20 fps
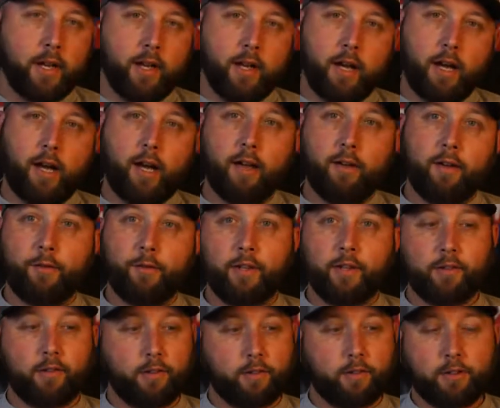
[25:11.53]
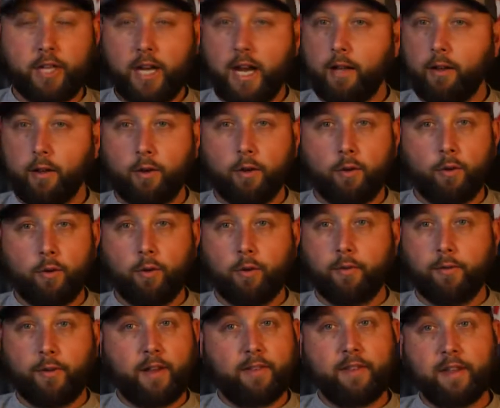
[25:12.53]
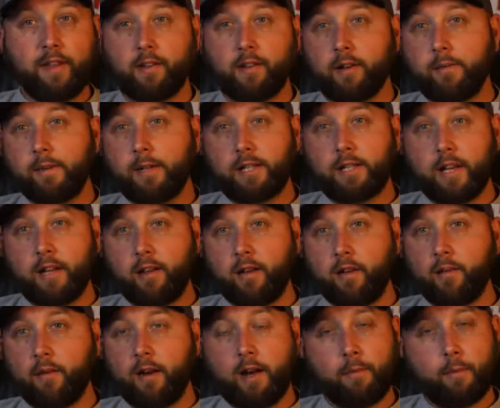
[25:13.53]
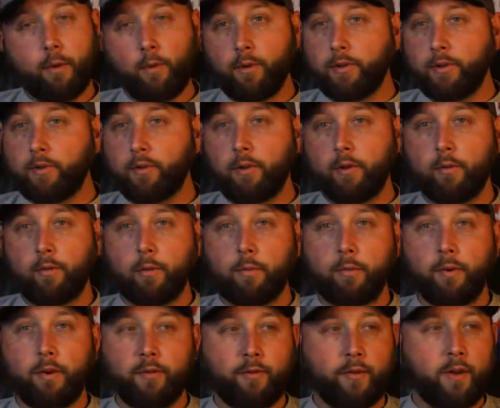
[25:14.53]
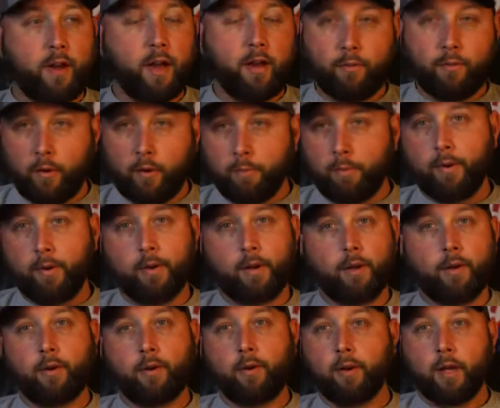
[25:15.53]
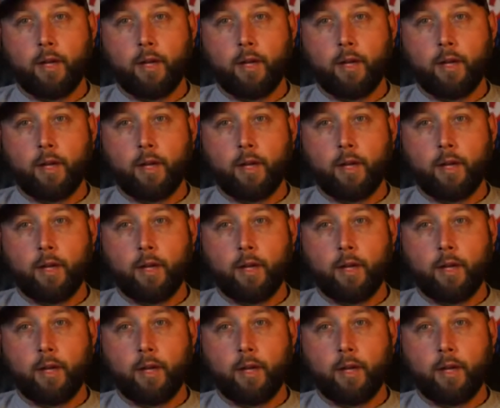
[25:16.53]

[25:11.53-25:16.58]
If it's shallow or if I think they're going to be shallow, I'm always throwing a 1.5, 1.0,